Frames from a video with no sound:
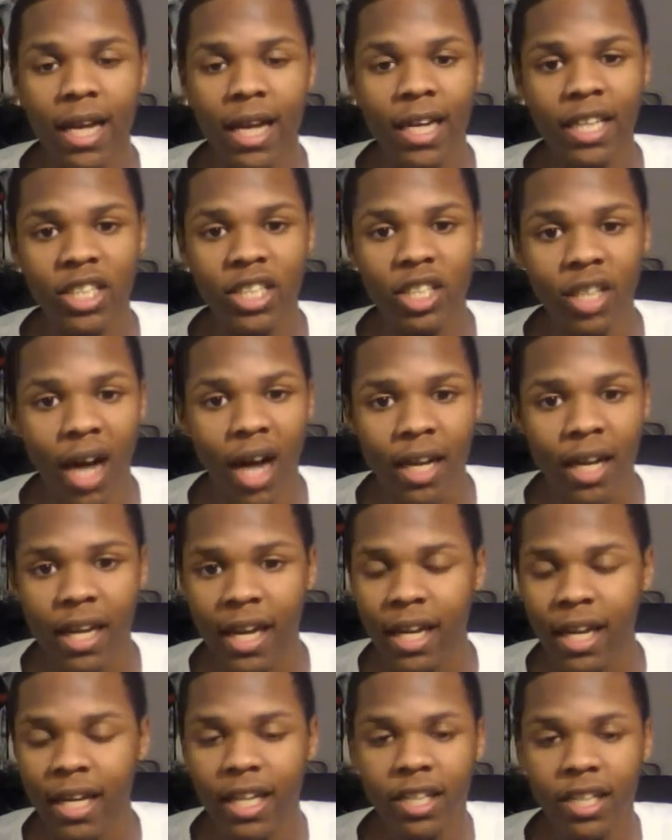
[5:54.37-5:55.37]
He's
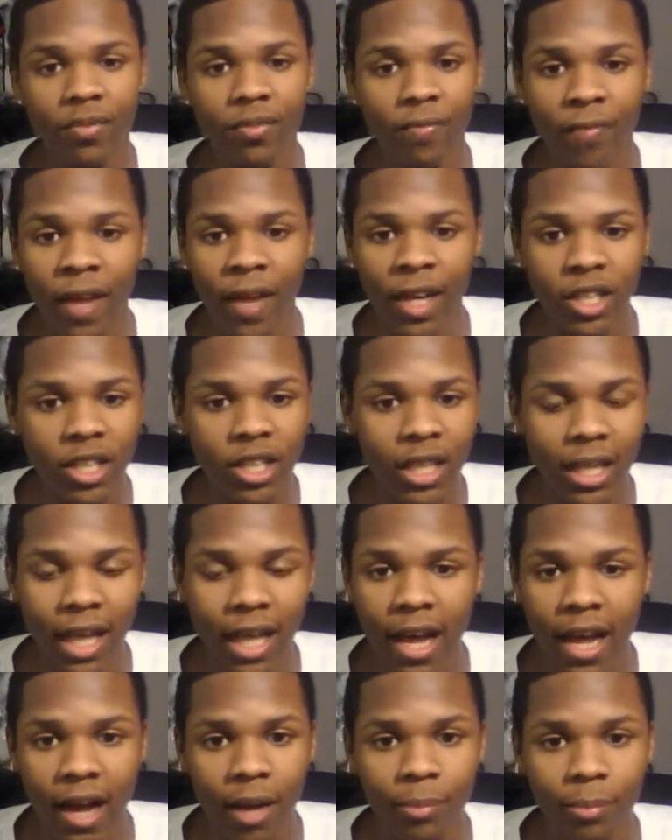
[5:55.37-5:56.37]
dunking. He's finishing
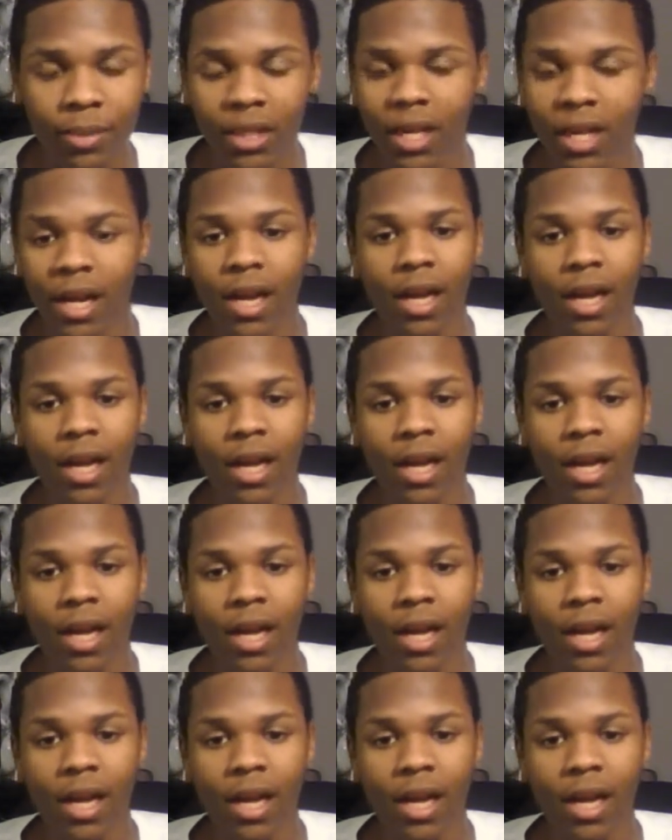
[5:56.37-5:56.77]
layups.